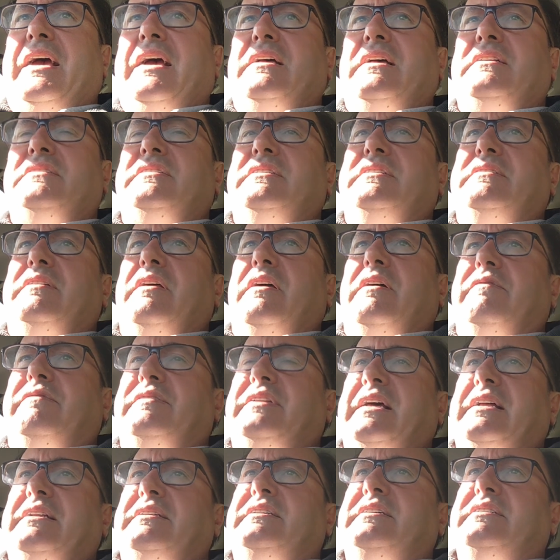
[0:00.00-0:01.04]
hands of
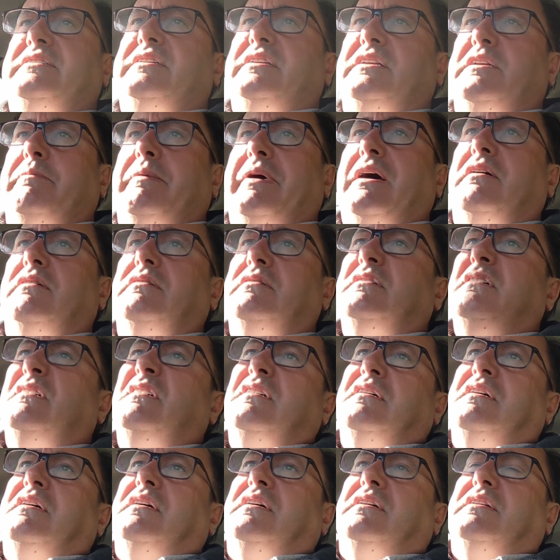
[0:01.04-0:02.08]
dentists in about
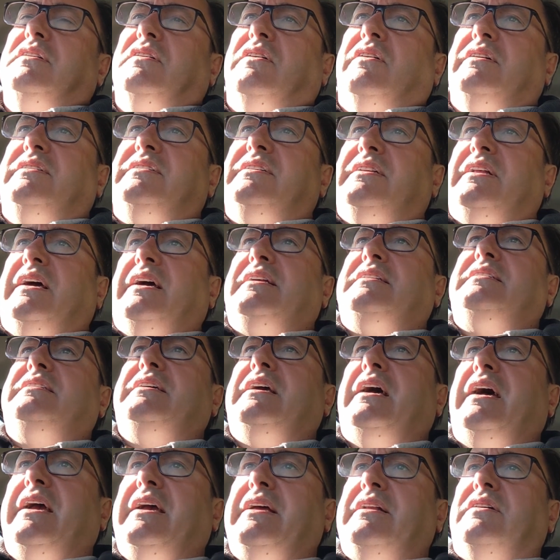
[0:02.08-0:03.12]

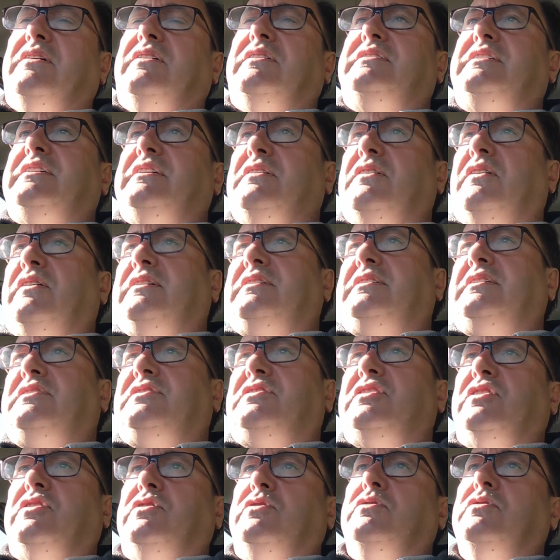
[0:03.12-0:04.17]
1988,
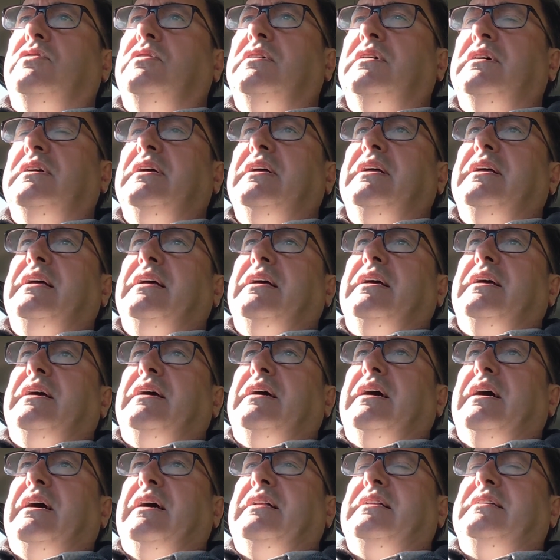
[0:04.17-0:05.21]

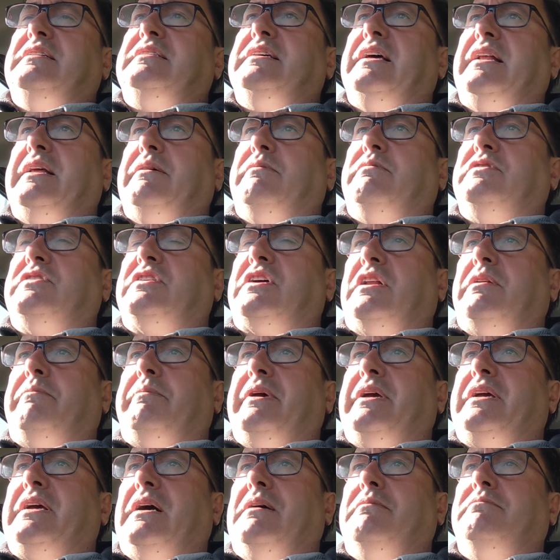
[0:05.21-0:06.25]
1992, and said it was going to
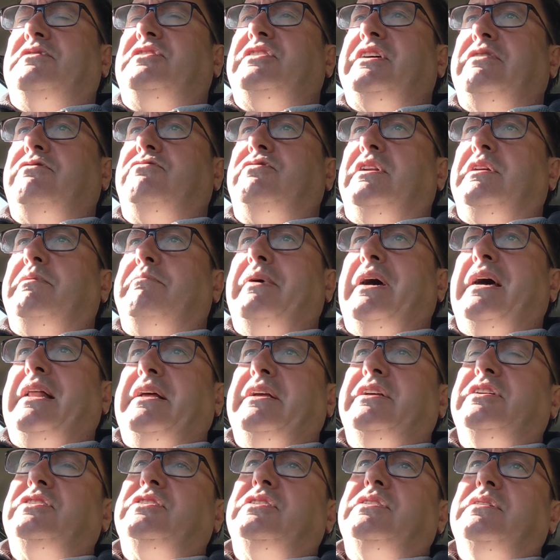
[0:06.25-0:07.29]
become centrally
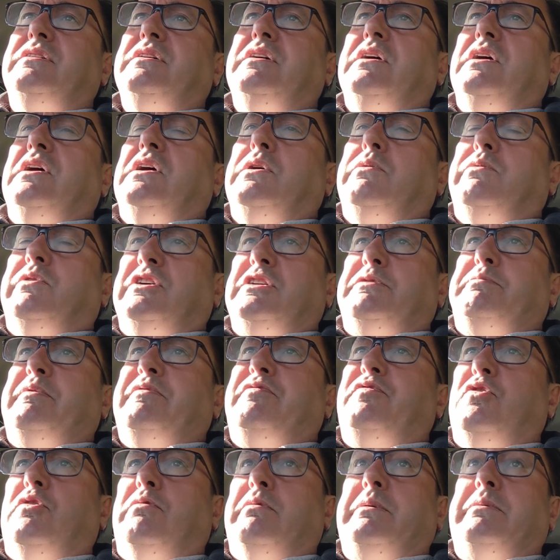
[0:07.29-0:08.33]
managed. Whereas
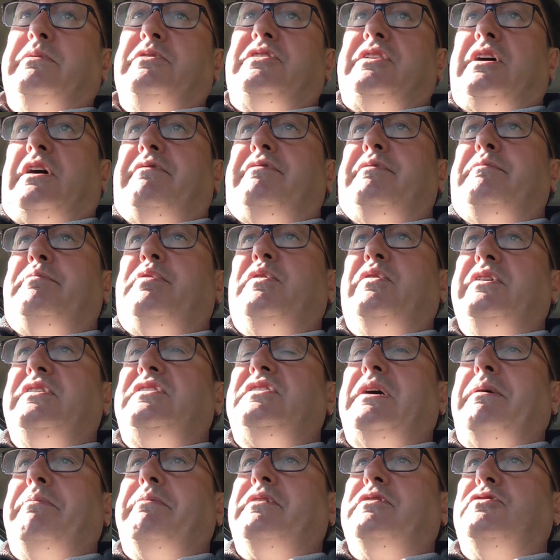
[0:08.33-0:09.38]
before we were self employed
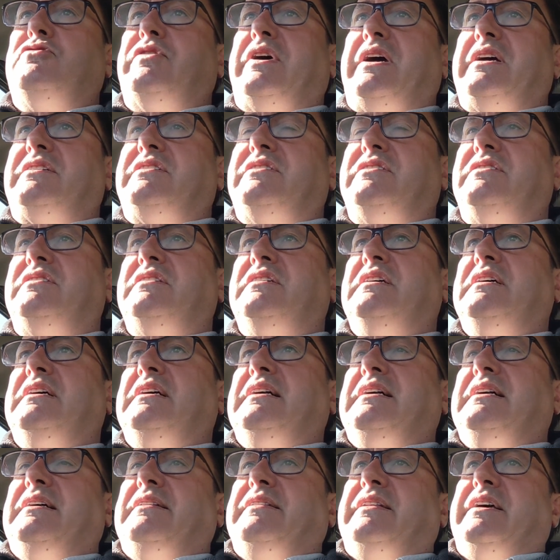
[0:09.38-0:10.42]
subcontractors.
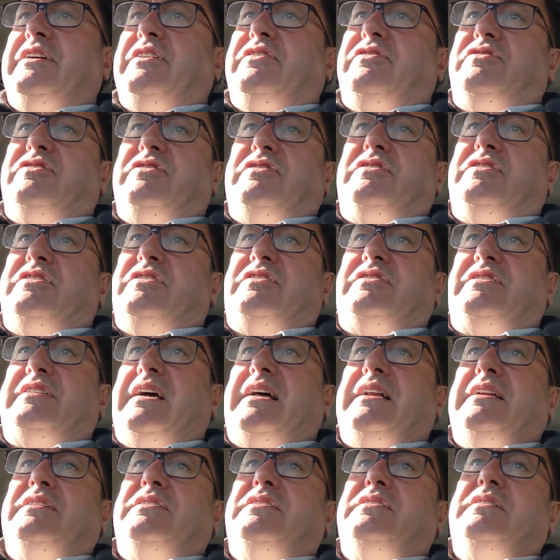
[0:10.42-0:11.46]
They used to just
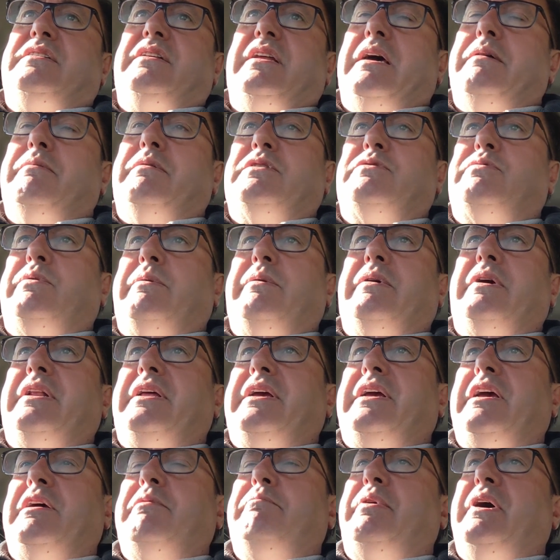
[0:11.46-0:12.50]
tell us how much we were going
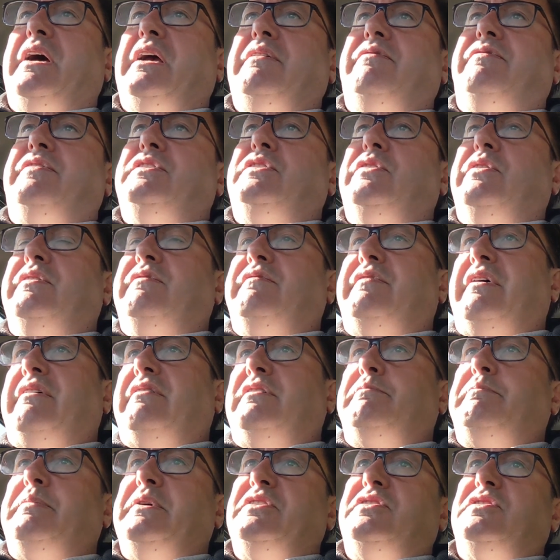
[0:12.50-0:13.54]
to get paid for doing
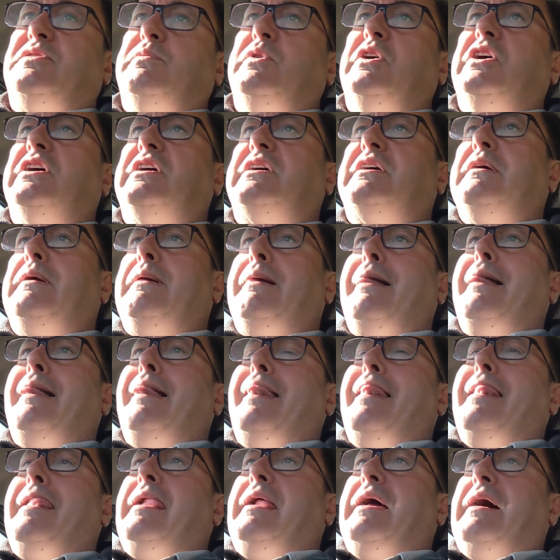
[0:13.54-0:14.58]
various bits of work
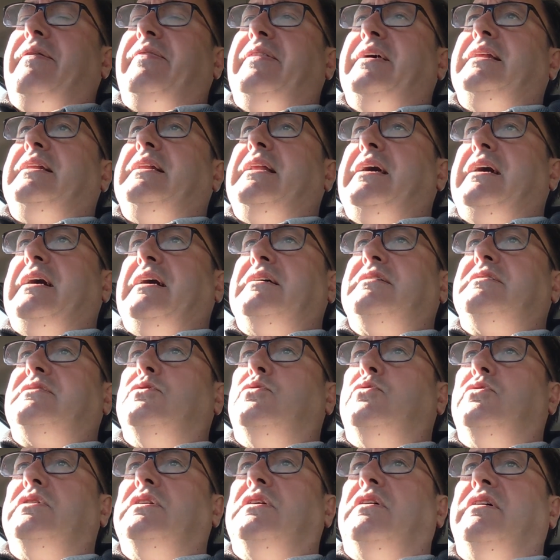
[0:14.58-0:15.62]
and then let us
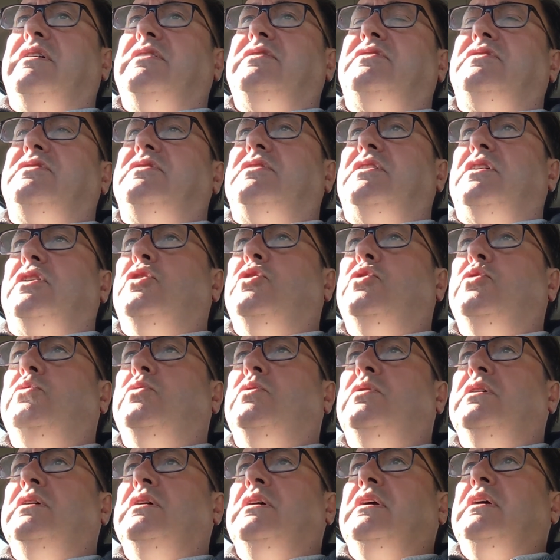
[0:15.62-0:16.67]
organise
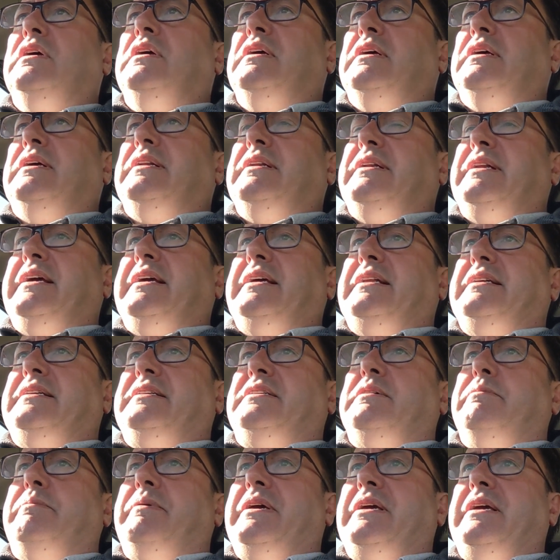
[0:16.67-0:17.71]
who needed
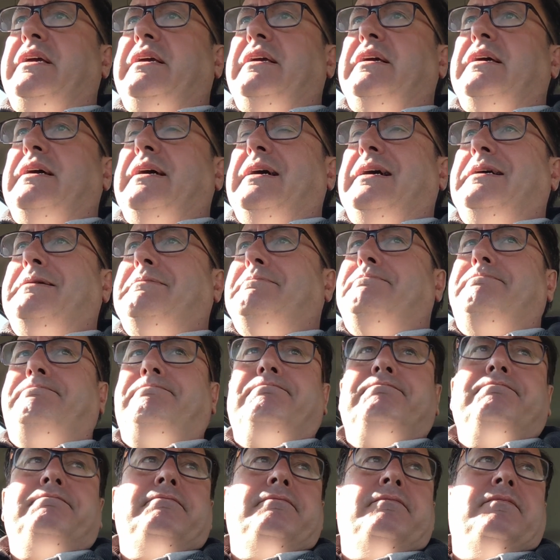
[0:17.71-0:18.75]
to be
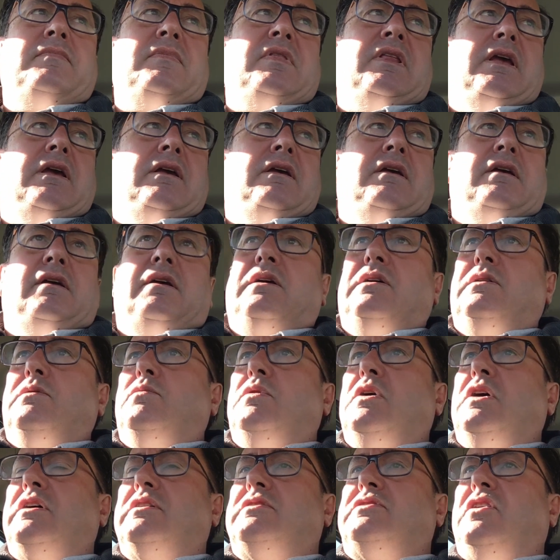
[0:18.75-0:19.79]
um,
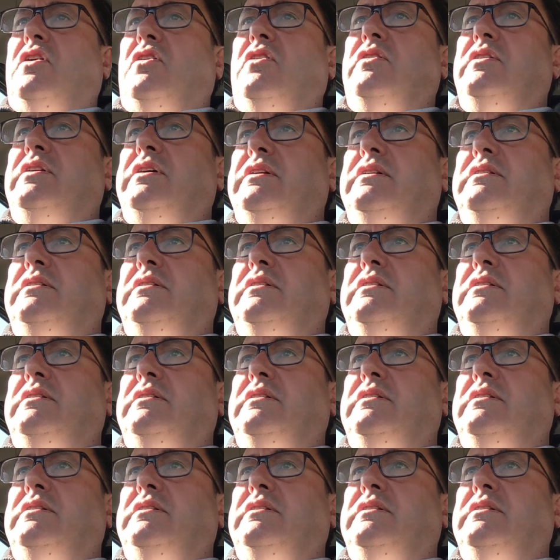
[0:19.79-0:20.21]
worked on